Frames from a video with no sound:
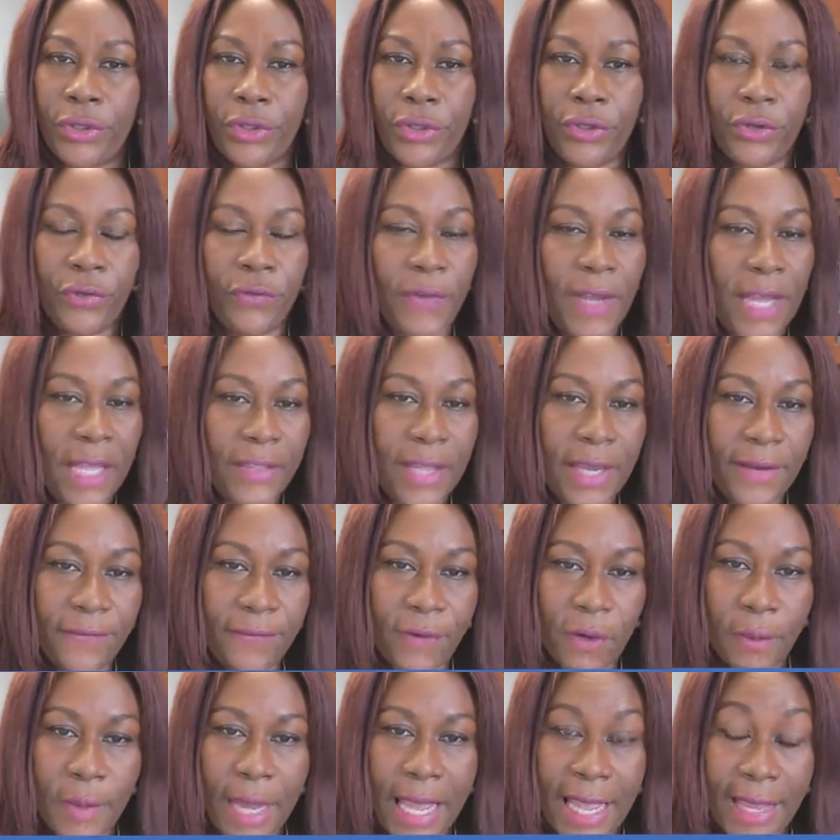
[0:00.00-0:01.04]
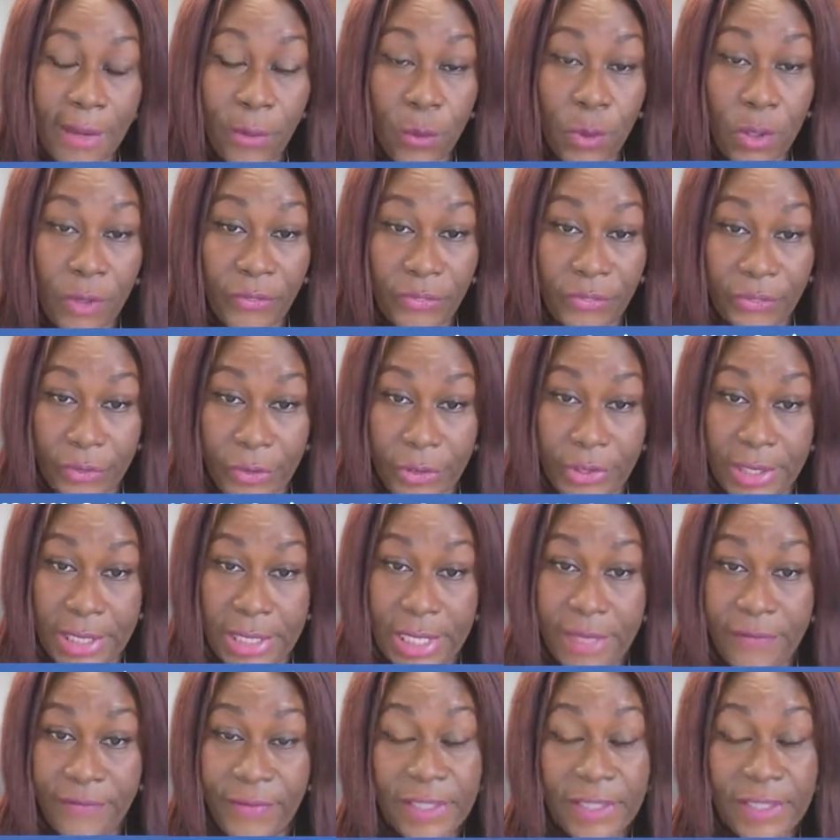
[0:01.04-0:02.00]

you file that form I-130.